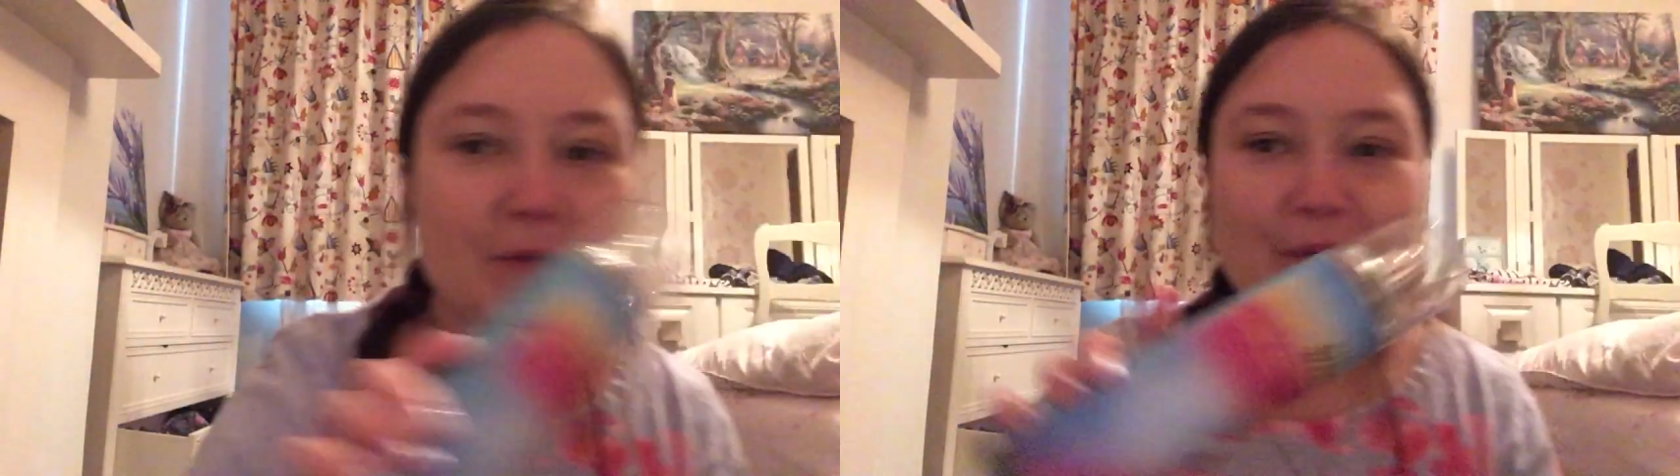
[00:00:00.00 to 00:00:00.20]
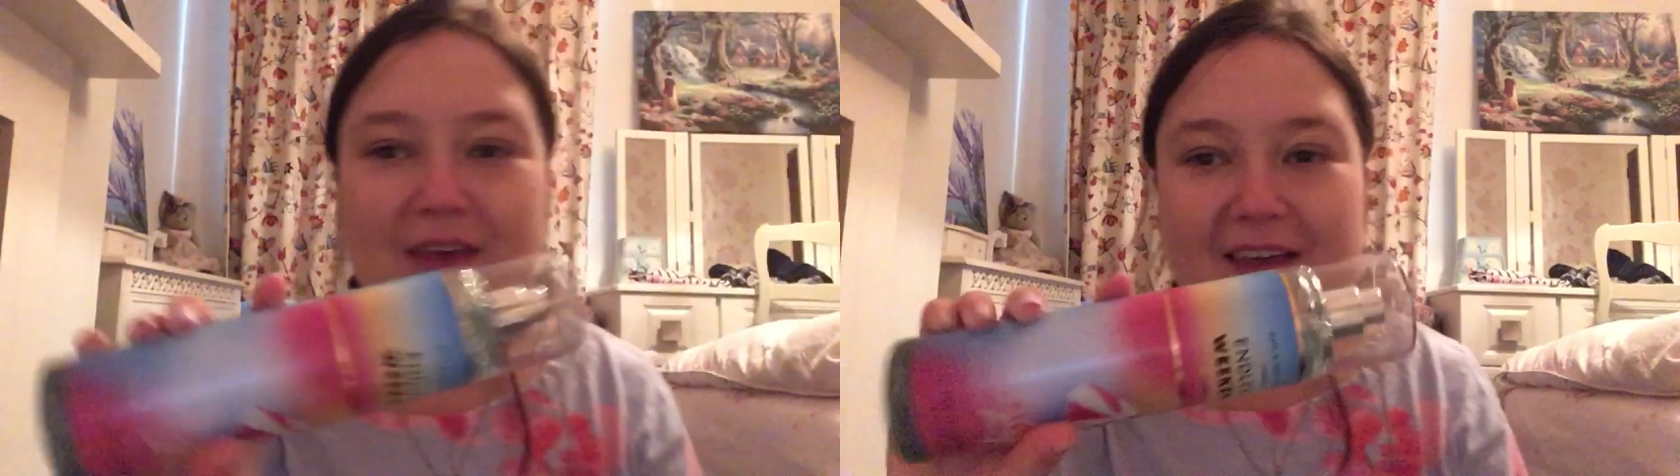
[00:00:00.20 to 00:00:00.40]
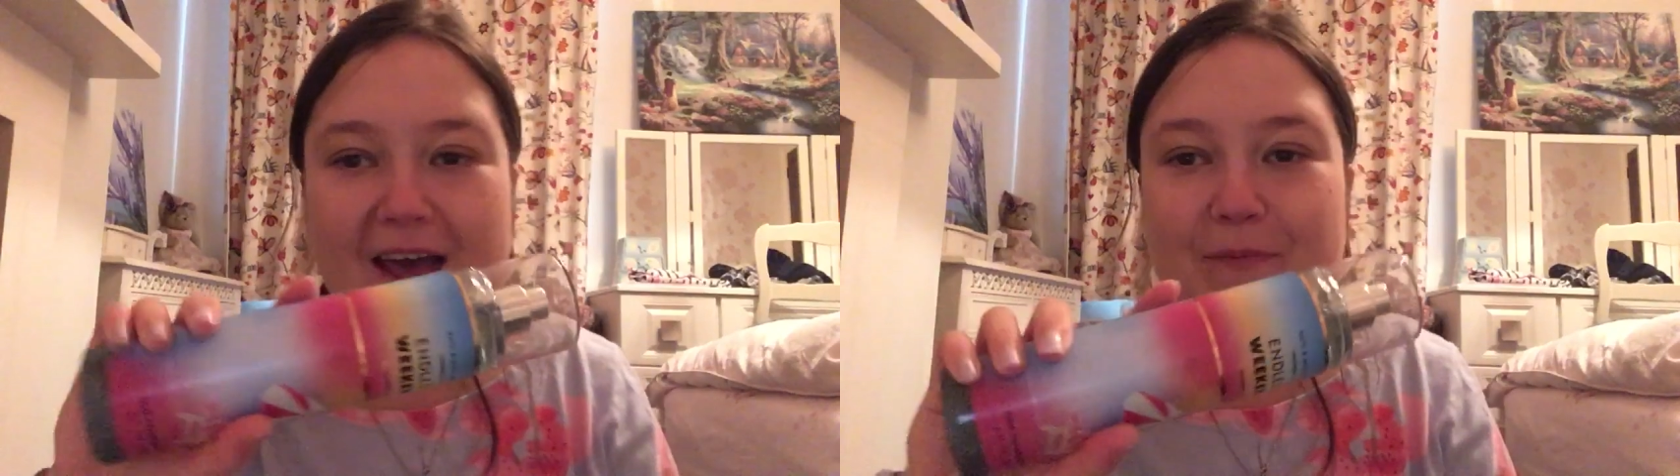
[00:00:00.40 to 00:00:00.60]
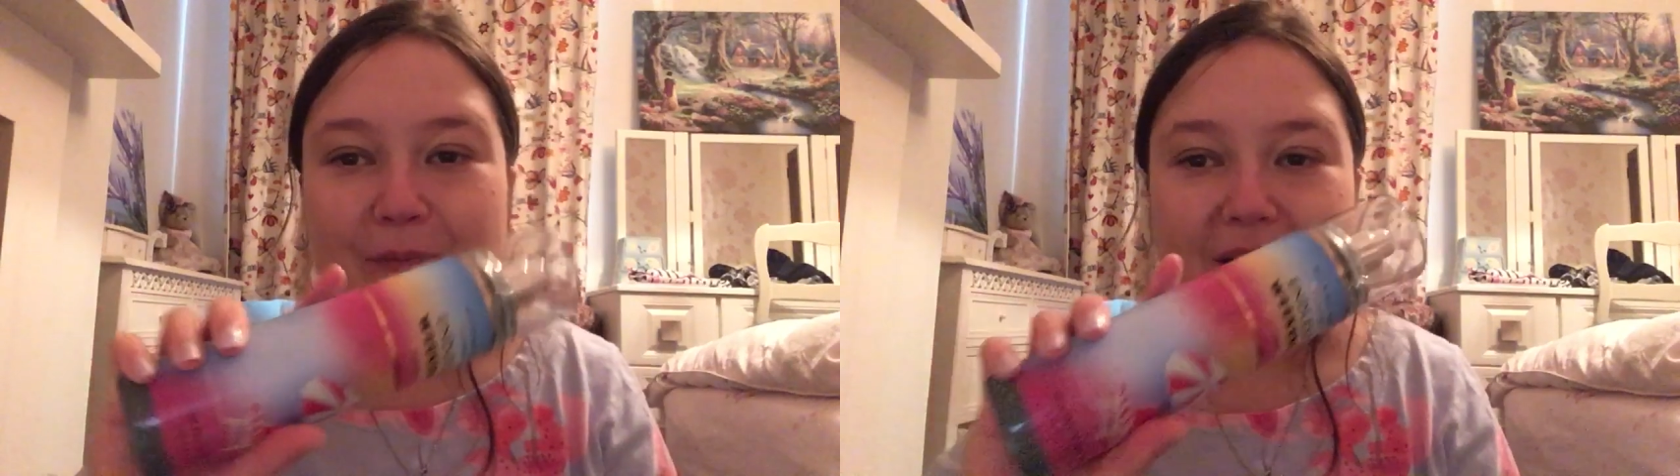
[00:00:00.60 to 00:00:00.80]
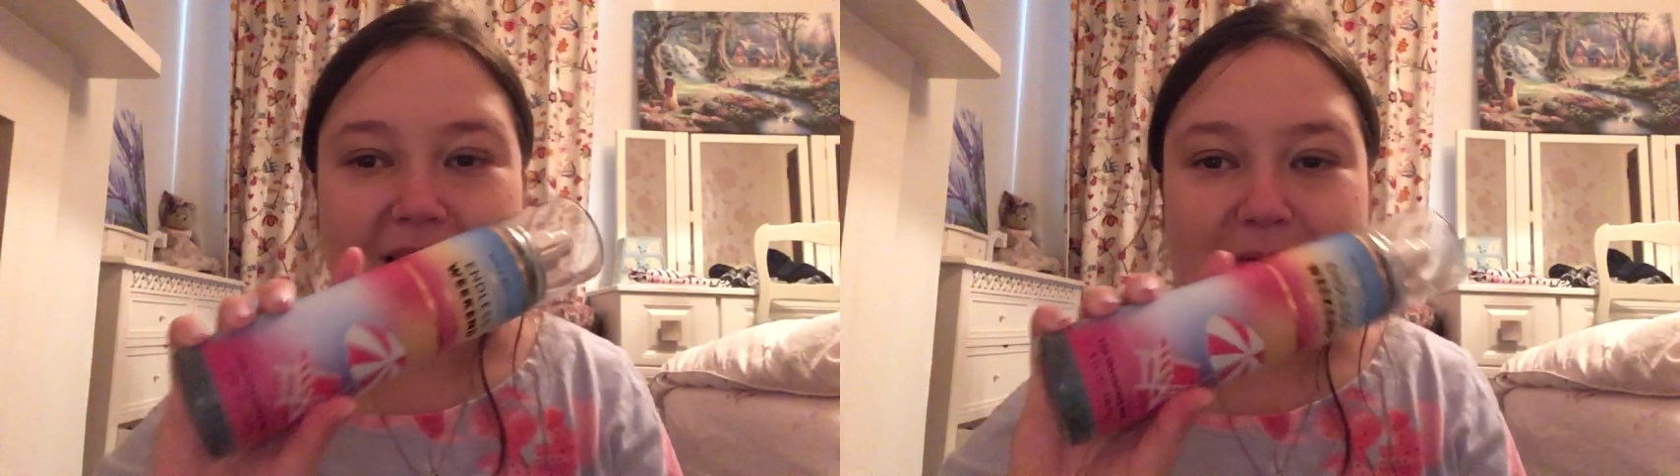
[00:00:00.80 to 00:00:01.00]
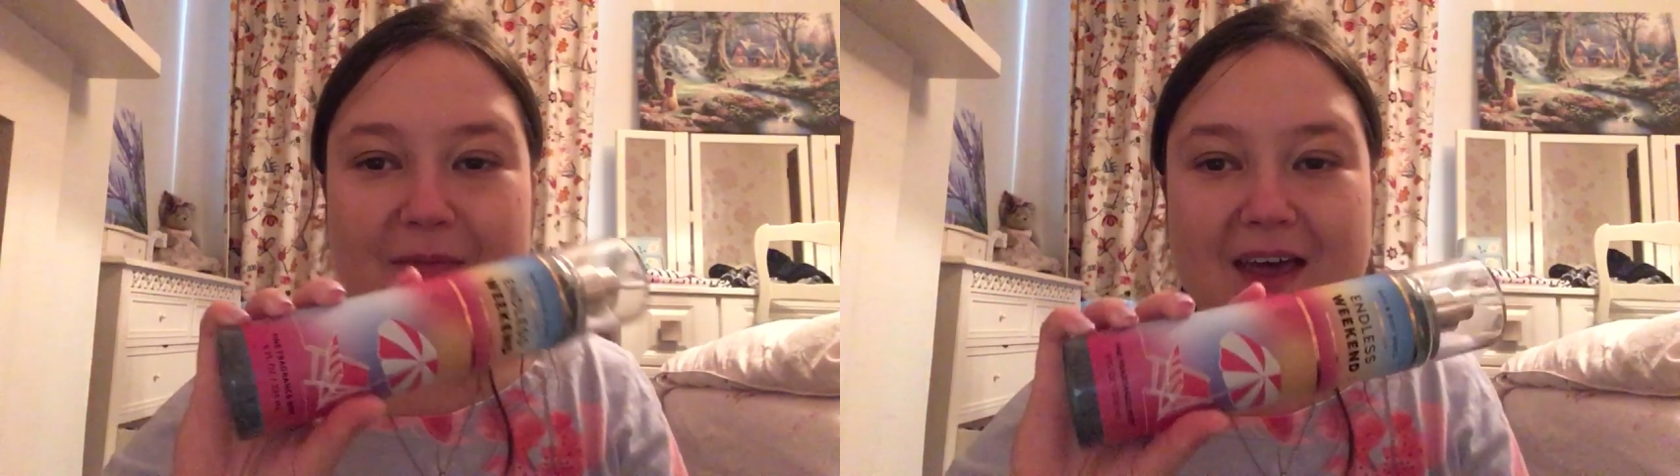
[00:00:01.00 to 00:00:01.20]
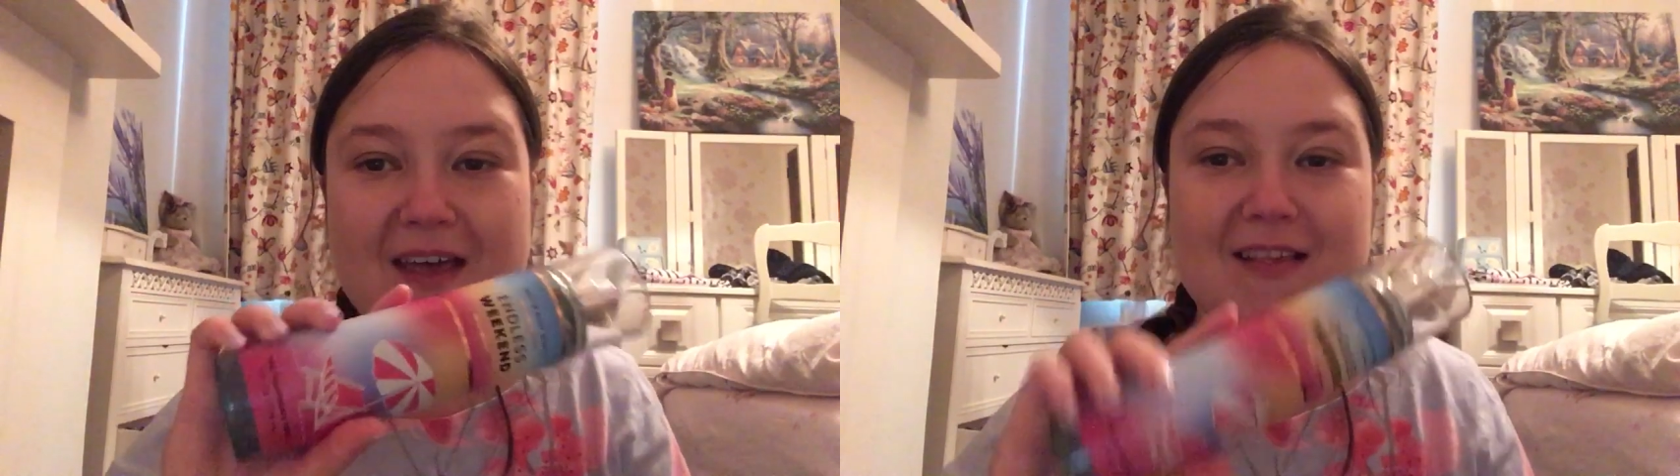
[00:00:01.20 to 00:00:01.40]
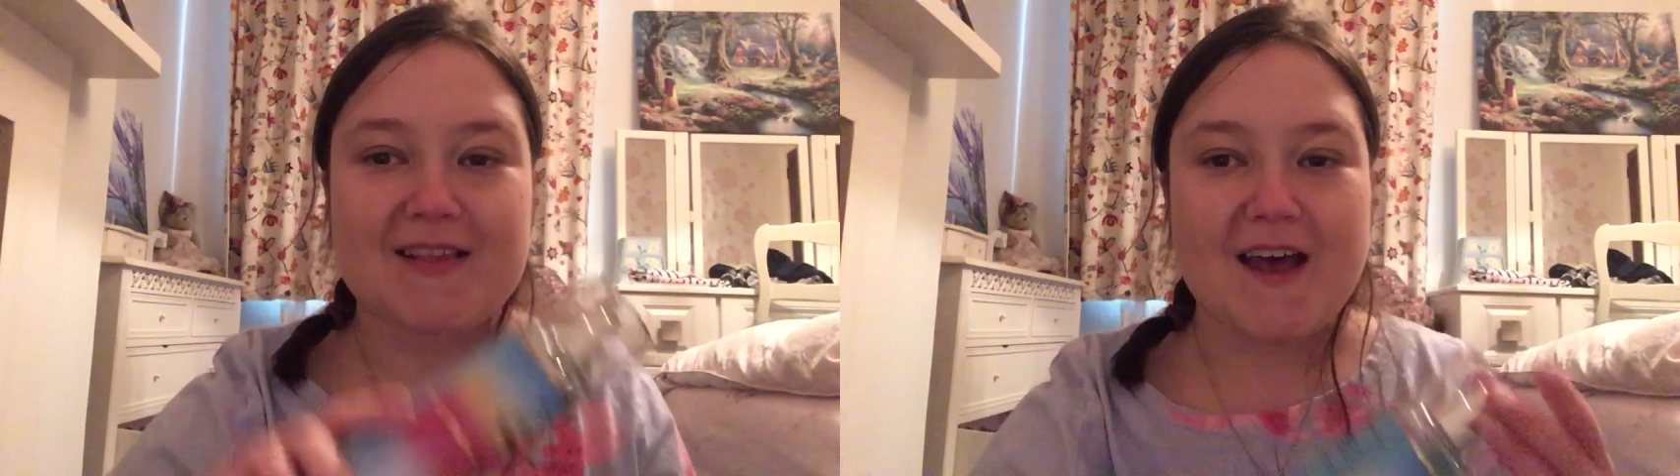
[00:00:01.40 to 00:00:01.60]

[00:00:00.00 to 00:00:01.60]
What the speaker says: Weekend Body Mist.